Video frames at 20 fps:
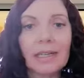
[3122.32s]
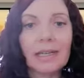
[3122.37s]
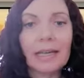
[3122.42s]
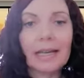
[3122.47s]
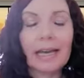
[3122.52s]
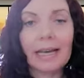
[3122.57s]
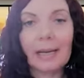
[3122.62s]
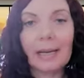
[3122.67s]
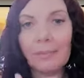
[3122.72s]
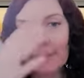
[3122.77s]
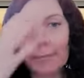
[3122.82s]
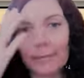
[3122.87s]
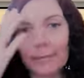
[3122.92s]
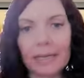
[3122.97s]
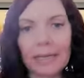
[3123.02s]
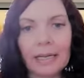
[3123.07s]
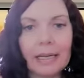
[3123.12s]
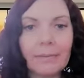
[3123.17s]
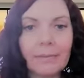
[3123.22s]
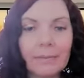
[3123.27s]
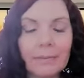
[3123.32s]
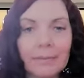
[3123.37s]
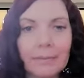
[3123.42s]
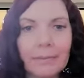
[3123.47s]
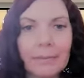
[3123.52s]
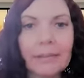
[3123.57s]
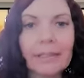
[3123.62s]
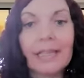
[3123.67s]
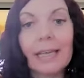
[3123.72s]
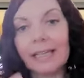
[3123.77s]
Um,
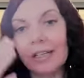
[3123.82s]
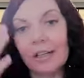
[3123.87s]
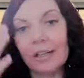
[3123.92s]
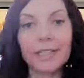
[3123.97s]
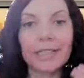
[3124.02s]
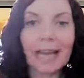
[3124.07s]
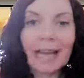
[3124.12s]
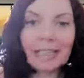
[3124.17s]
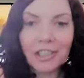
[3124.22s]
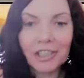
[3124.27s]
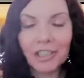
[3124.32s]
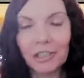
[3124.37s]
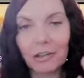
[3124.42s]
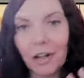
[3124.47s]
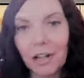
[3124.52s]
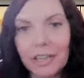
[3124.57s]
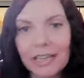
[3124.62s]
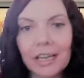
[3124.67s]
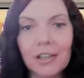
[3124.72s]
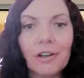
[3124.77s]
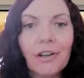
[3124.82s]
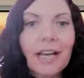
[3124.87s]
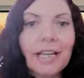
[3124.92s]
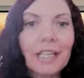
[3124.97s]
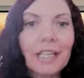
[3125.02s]
that are attached to all the other